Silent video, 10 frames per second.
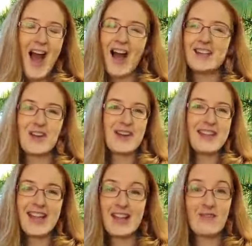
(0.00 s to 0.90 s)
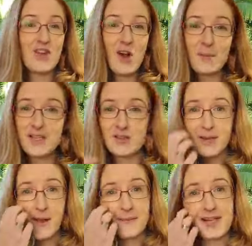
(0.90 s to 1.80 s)
I don't think, if you got me talking
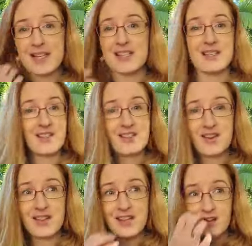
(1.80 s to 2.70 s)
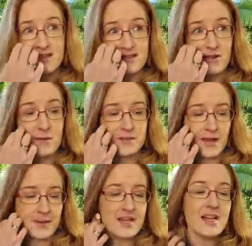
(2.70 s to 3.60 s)
about mud kitchens, I don't think I'd stop,
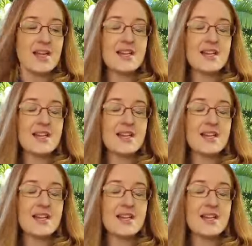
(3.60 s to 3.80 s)
Jamie.